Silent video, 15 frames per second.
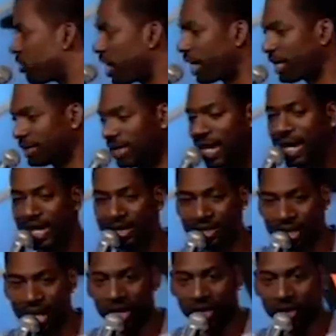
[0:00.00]
drink because I got a
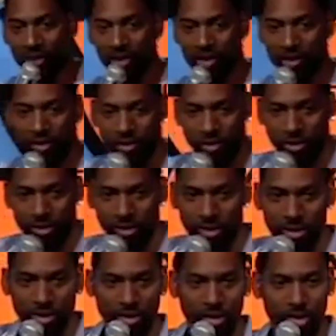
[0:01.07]
dick.
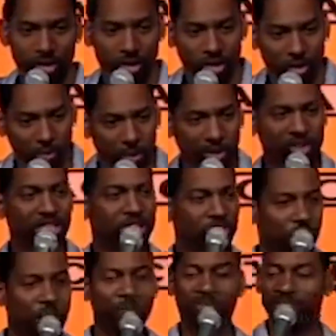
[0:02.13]
Pussy
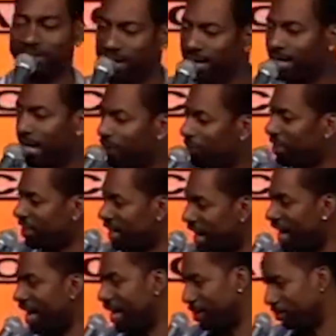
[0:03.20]
trumps dick every
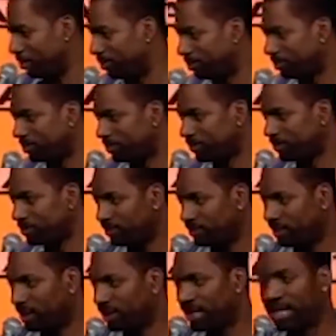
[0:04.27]
time.
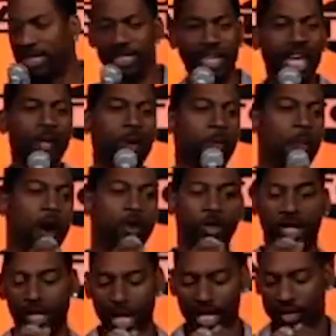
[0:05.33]
It's like a game of
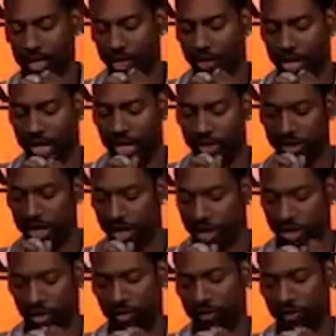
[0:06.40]
poker. The guy's like, all right, I got a dick.